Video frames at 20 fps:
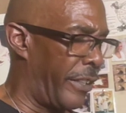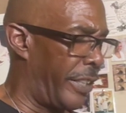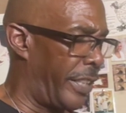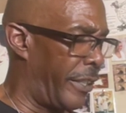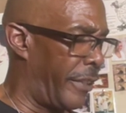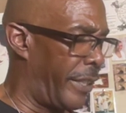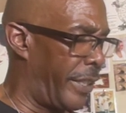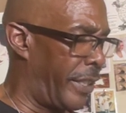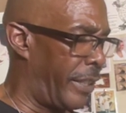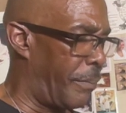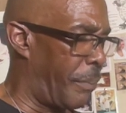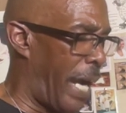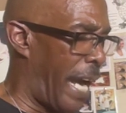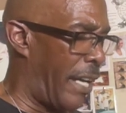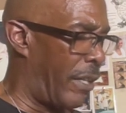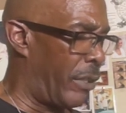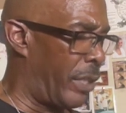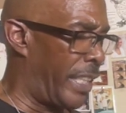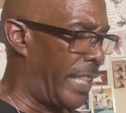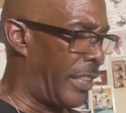There is
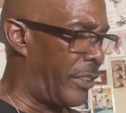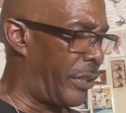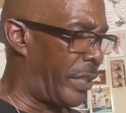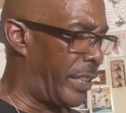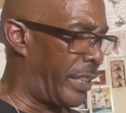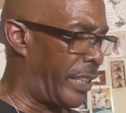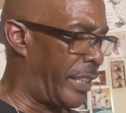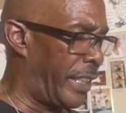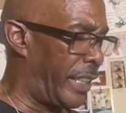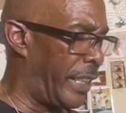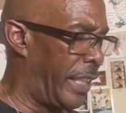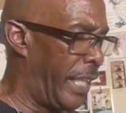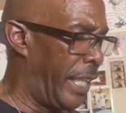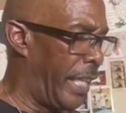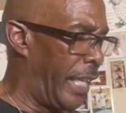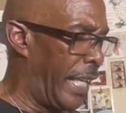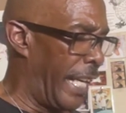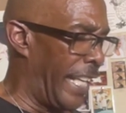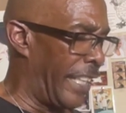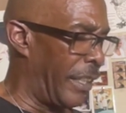bioelectricity,
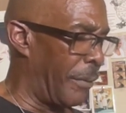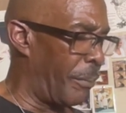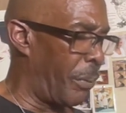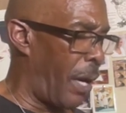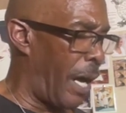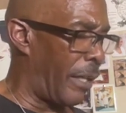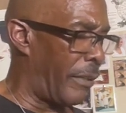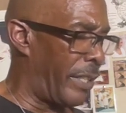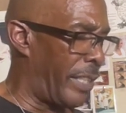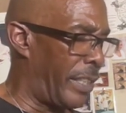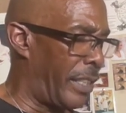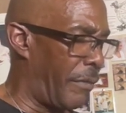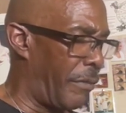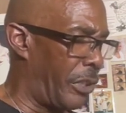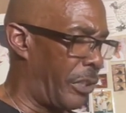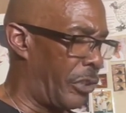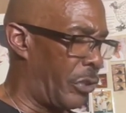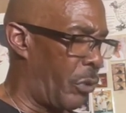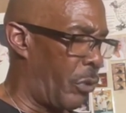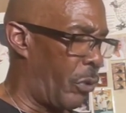and the progress of a
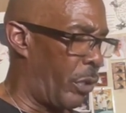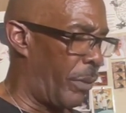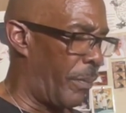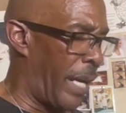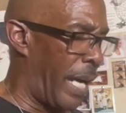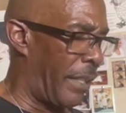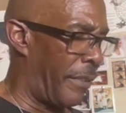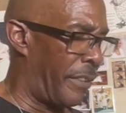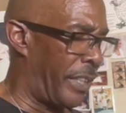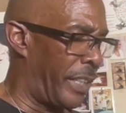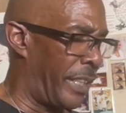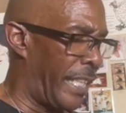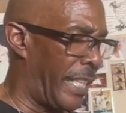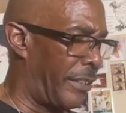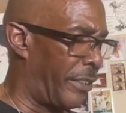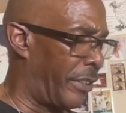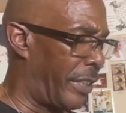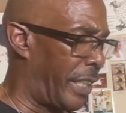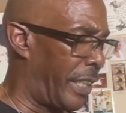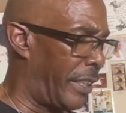storm out of the
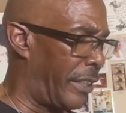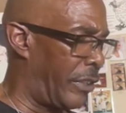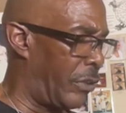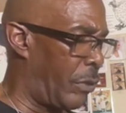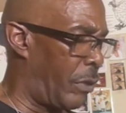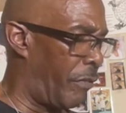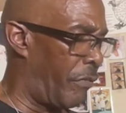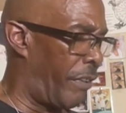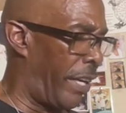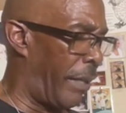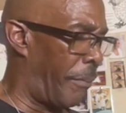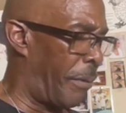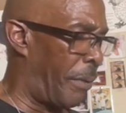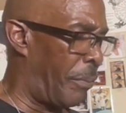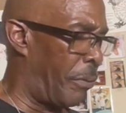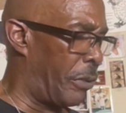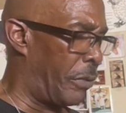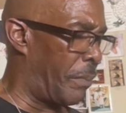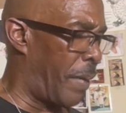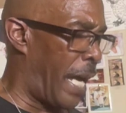desert can so affect
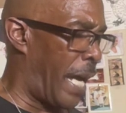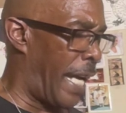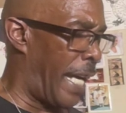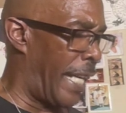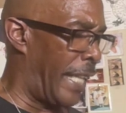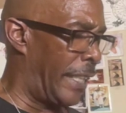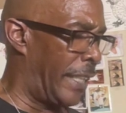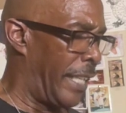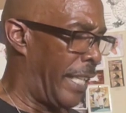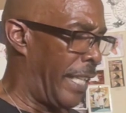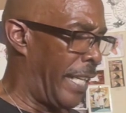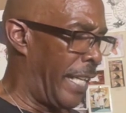people's mind